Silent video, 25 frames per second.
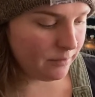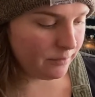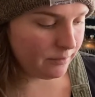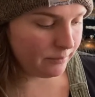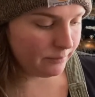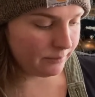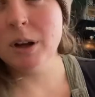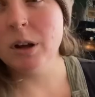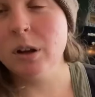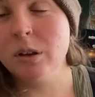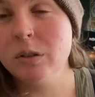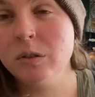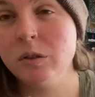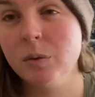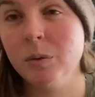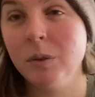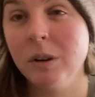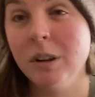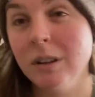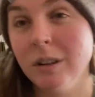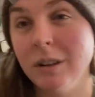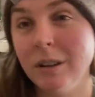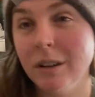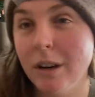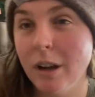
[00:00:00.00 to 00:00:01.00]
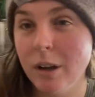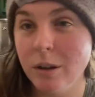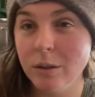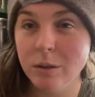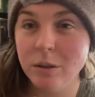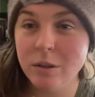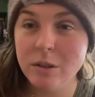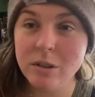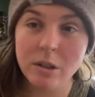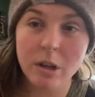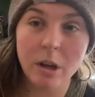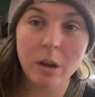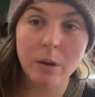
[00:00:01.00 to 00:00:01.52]
Also wanted to note,
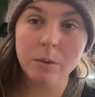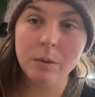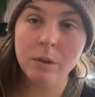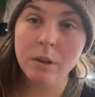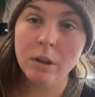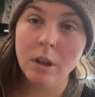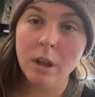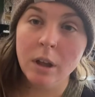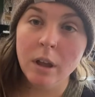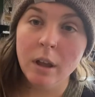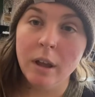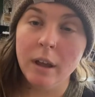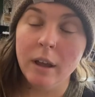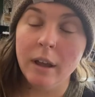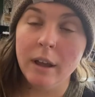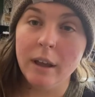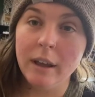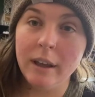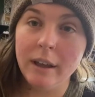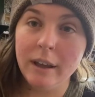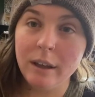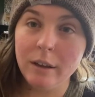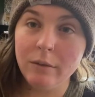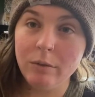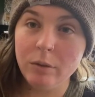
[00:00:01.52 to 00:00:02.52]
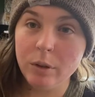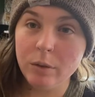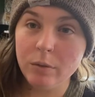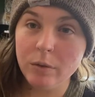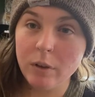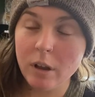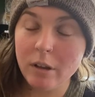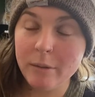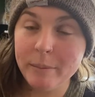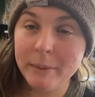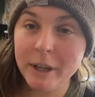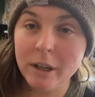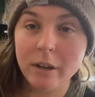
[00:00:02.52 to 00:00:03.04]
so if you
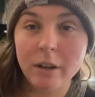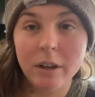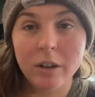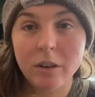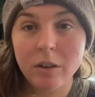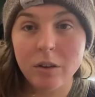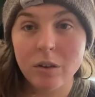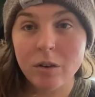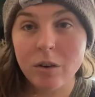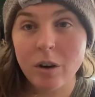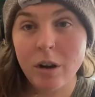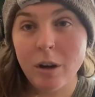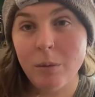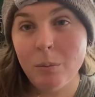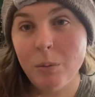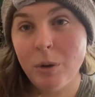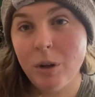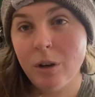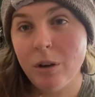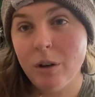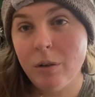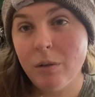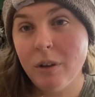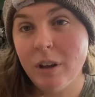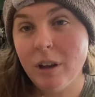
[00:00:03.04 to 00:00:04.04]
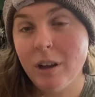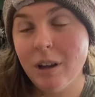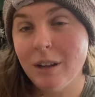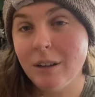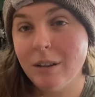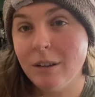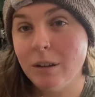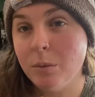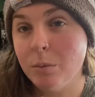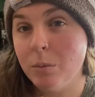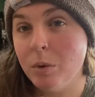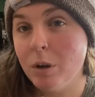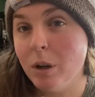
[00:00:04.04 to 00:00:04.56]
follow me on Instagram, you know we had
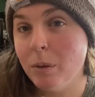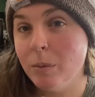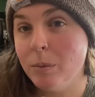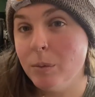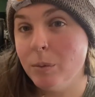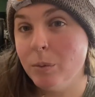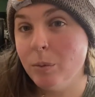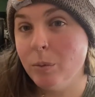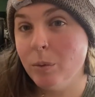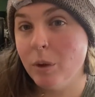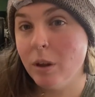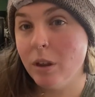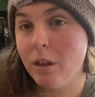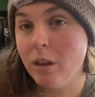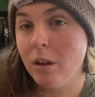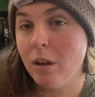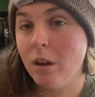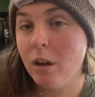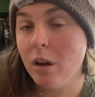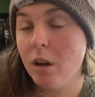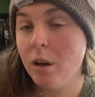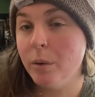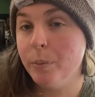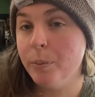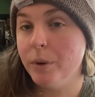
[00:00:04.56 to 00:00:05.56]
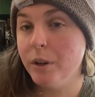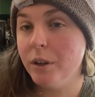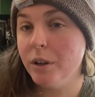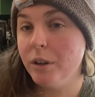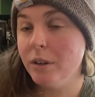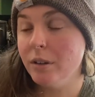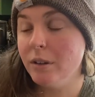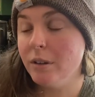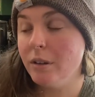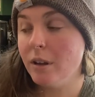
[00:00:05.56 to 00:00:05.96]
some problems with our birds.